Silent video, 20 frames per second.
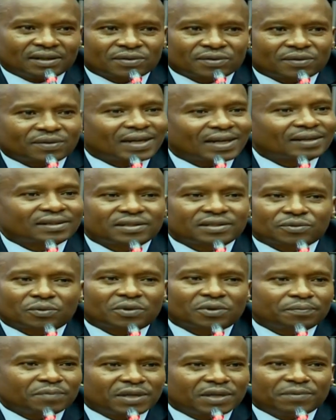So that is
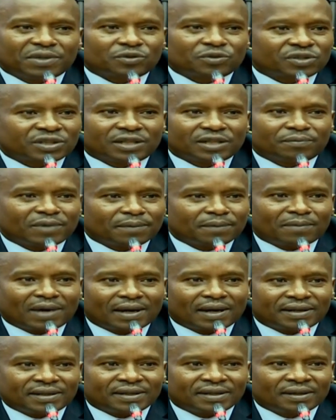what made me to change my
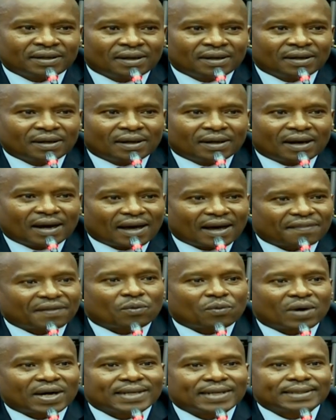mind.
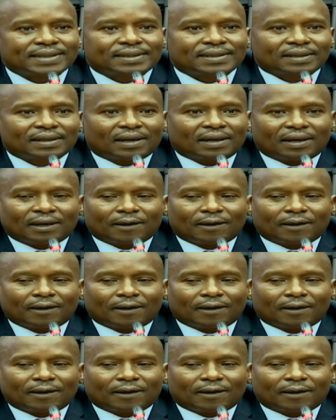Otherwise,